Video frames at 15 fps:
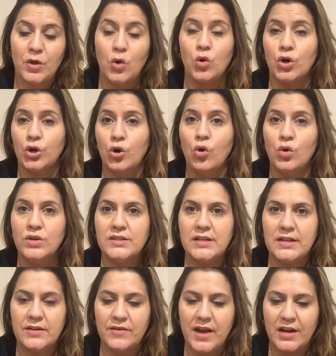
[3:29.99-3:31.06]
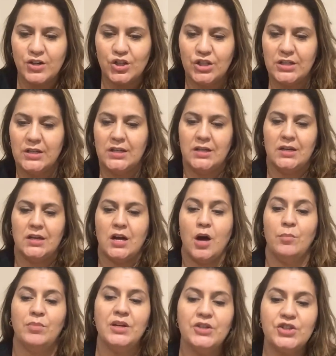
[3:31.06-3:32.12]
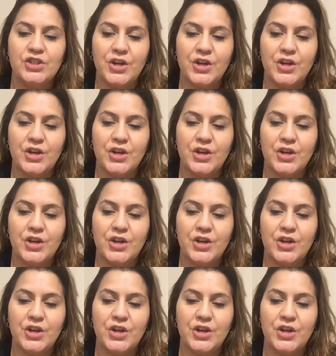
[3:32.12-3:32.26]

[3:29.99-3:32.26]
or goals that I've actually accomplished.